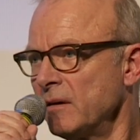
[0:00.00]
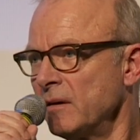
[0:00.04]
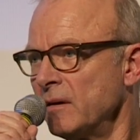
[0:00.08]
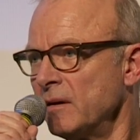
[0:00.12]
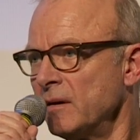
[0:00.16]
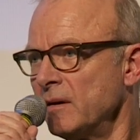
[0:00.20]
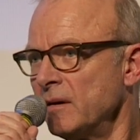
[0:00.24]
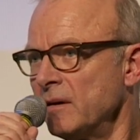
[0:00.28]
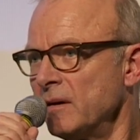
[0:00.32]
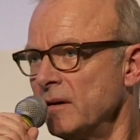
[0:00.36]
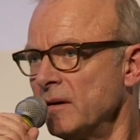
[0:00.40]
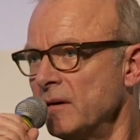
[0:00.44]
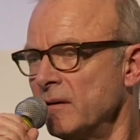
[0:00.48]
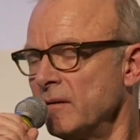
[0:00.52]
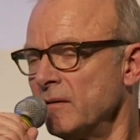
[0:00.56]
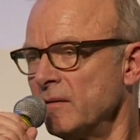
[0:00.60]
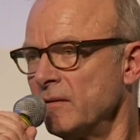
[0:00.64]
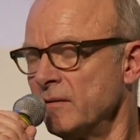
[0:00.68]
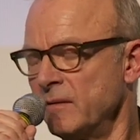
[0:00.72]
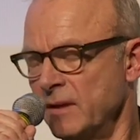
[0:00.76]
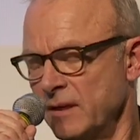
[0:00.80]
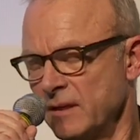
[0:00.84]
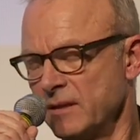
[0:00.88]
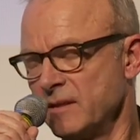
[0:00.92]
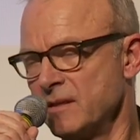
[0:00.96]

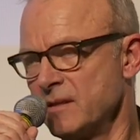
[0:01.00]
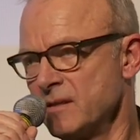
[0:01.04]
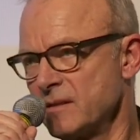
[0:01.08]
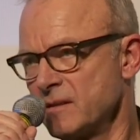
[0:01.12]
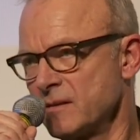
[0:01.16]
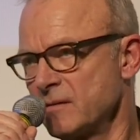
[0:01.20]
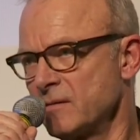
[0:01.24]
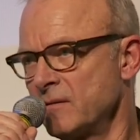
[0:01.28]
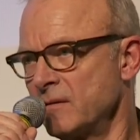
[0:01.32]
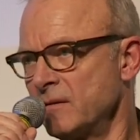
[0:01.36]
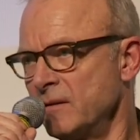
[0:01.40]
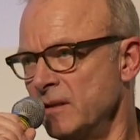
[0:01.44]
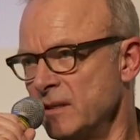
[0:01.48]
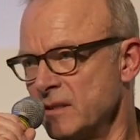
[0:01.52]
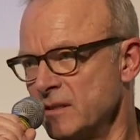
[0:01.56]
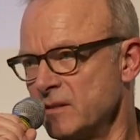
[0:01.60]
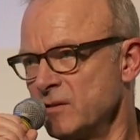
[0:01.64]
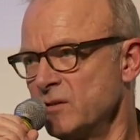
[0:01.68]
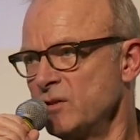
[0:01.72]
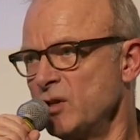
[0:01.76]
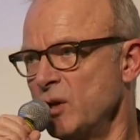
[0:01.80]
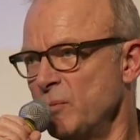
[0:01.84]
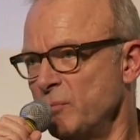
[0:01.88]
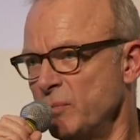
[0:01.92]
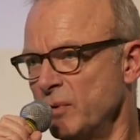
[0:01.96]
that is these
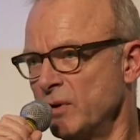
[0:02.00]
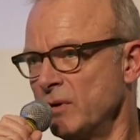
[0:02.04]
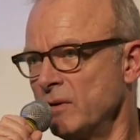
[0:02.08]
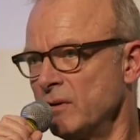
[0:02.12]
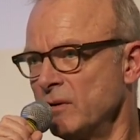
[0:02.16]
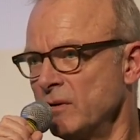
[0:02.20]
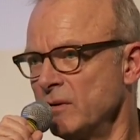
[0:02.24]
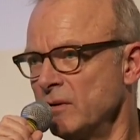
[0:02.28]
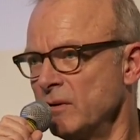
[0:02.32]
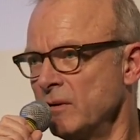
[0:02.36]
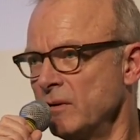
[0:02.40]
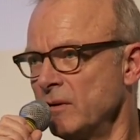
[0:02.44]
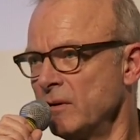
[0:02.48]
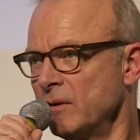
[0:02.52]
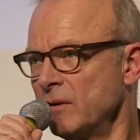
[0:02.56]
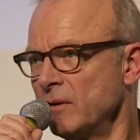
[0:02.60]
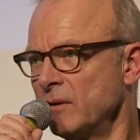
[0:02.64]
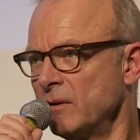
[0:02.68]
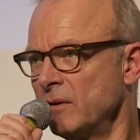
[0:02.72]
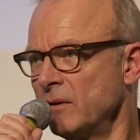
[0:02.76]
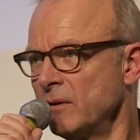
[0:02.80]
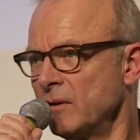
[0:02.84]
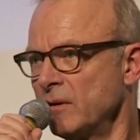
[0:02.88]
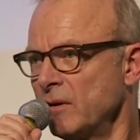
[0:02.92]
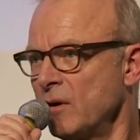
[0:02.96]
typical
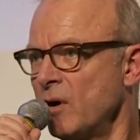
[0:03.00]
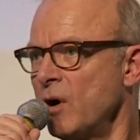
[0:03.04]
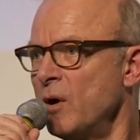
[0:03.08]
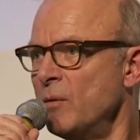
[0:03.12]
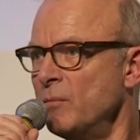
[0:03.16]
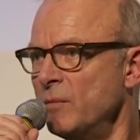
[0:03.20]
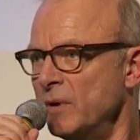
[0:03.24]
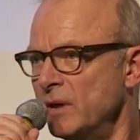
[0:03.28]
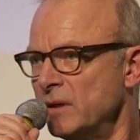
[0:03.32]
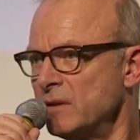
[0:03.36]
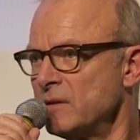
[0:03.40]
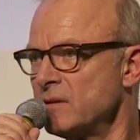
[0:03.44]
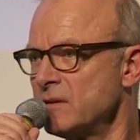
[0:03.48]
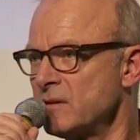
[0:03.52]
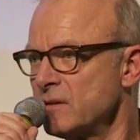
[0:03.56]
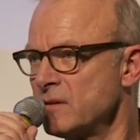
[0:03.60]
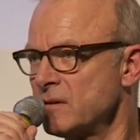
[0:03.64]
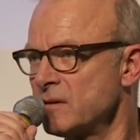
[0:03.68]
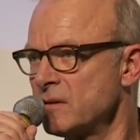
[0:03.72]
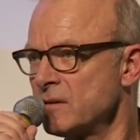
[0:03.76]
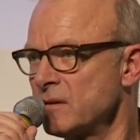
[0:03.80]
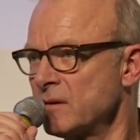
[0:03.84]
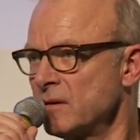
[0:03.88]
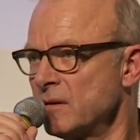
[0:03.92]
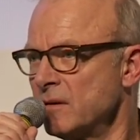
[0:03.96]

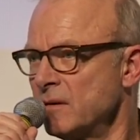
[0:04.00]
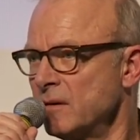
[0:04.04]
comments,